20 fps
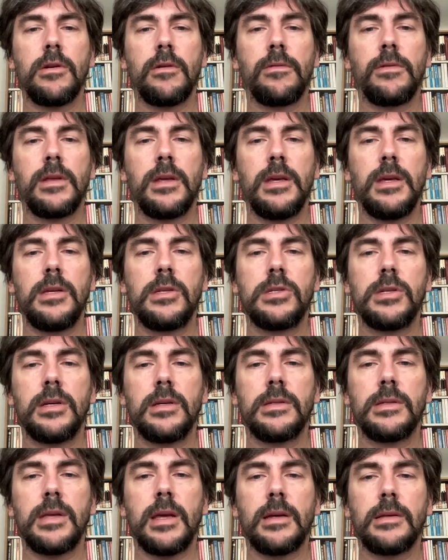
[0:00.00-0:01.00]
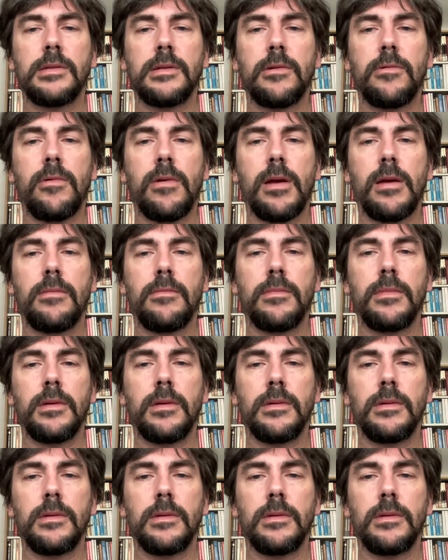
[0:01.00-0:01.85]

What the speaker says: of the I Ching's hexagram